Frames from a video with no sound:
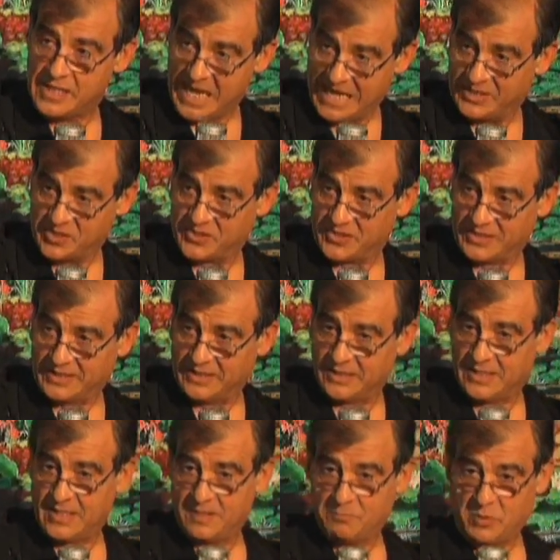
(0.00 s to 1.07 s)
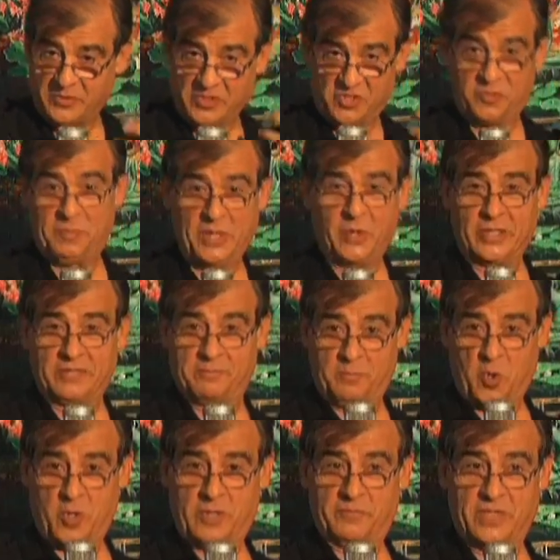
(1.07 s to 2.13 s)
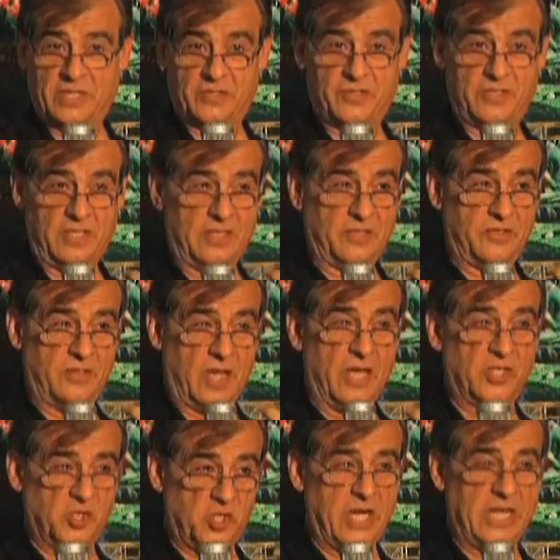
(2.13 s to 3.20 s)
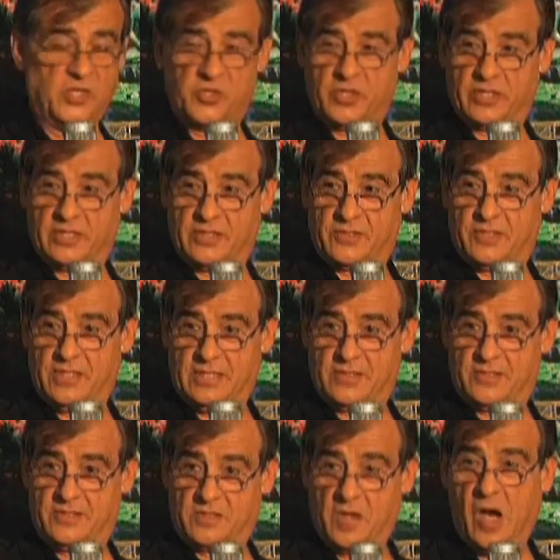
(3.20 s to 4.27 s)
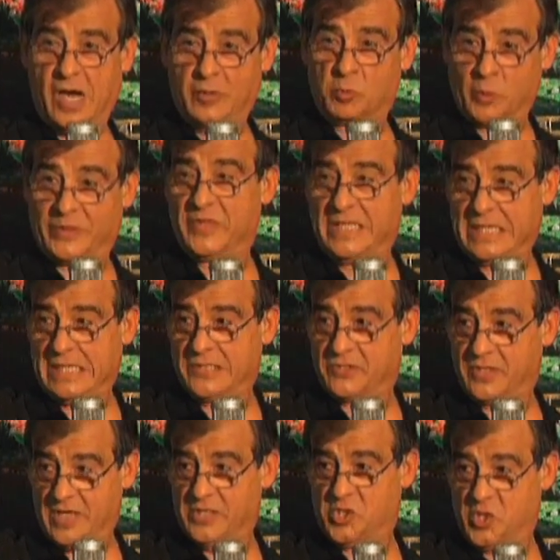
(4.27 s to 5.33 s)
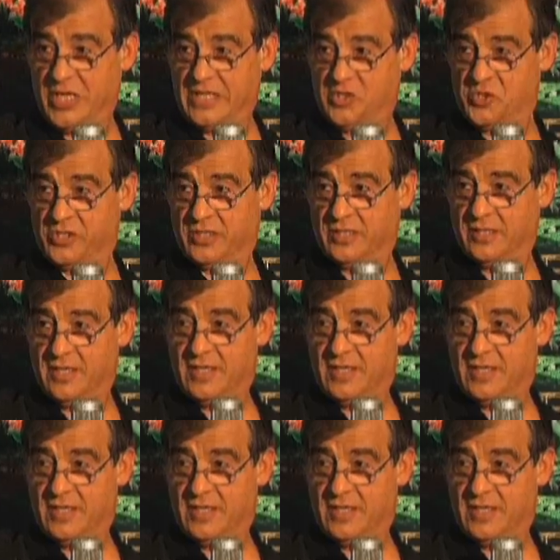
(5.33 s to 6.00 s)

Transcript: entity, but the spirit part of us is unchanging. It's God within us, unchanging.